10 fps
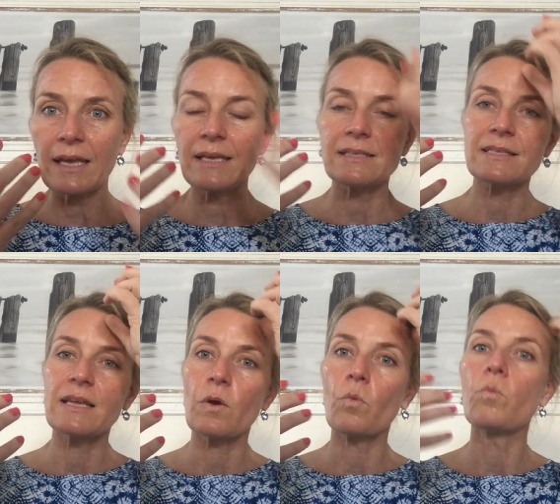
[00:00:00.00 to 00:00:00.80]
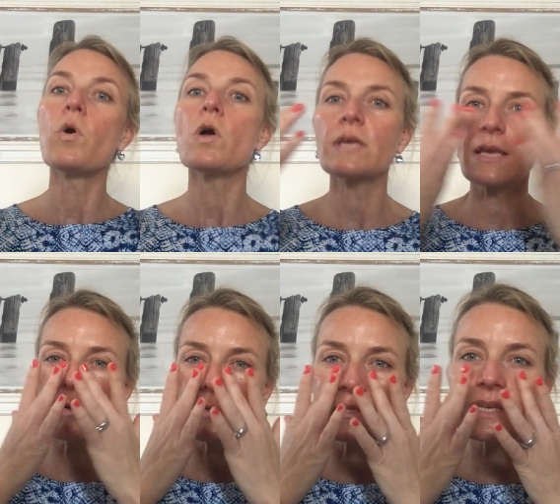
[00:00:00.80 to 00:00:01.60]
it
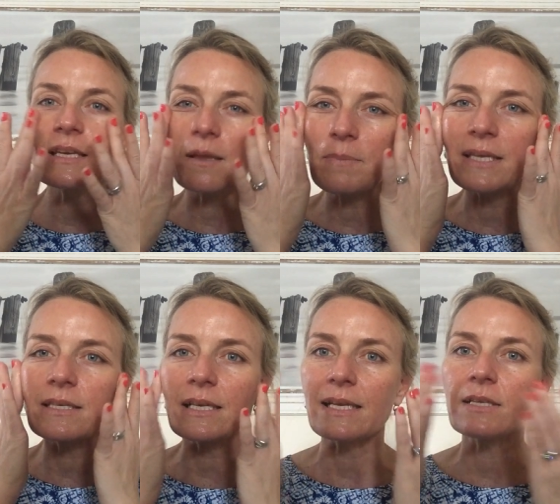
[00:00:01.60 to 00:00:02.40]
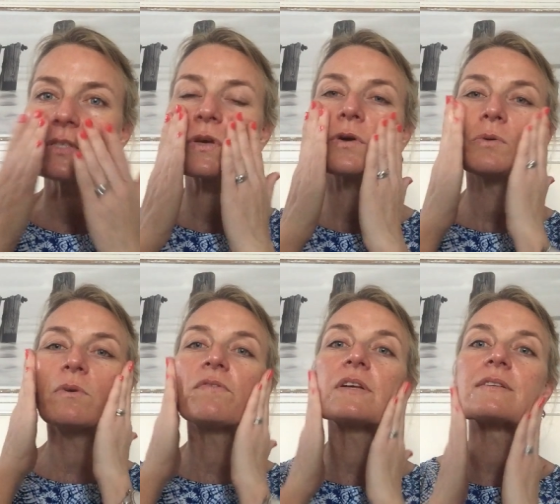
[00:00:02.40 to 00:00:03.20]
working on your skin immediately. So you
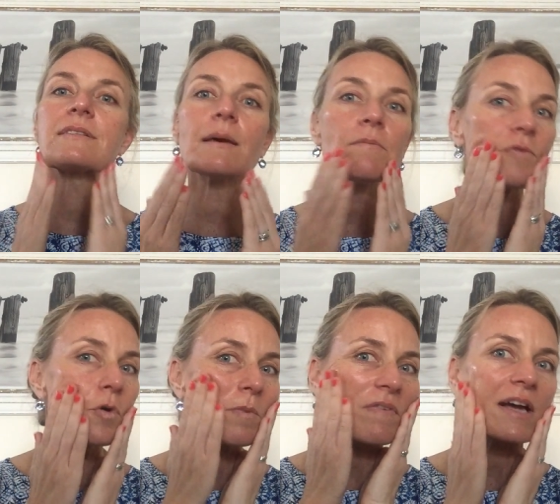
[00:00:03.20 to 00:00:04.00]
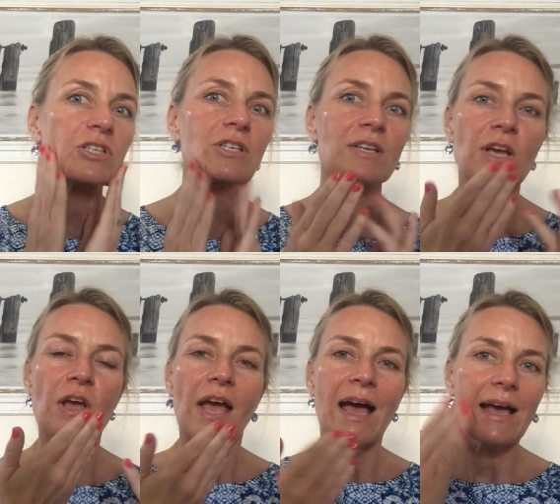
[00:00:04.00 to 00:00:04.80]
will feel some form of action.
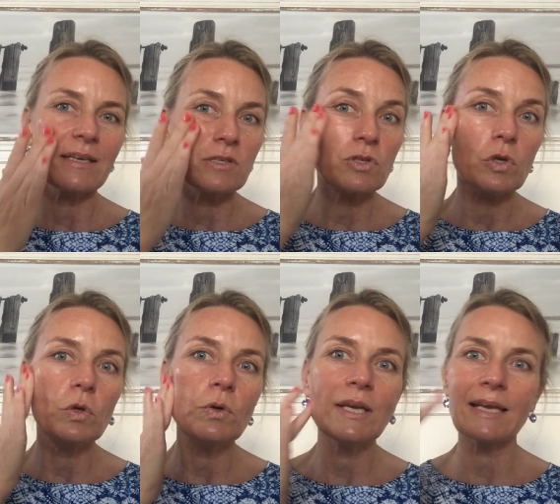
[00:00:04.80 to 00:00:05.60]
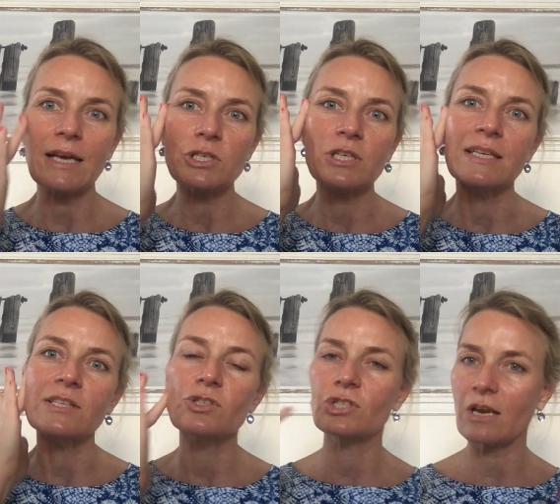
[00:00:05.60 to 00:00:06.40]
And the cooling action
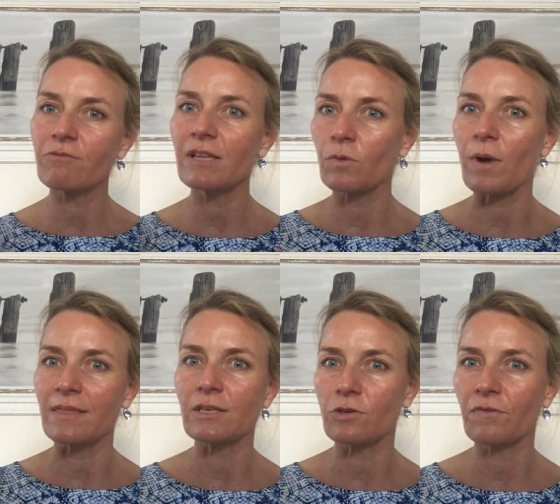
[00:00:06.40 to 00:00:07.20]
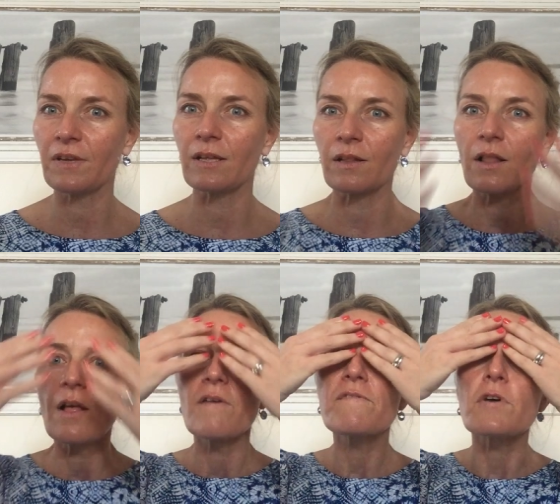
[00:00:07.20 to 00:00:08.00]
is generally the one that you feel
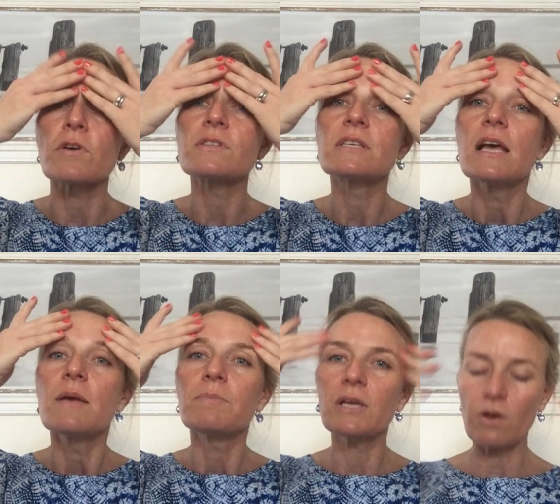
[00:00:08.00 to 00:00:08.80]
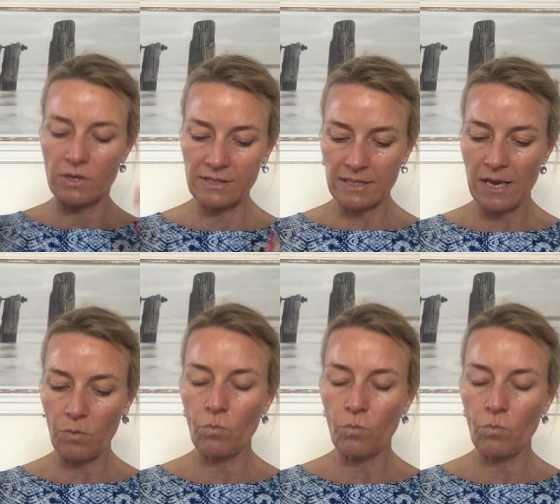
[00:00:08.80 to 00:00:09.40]
first because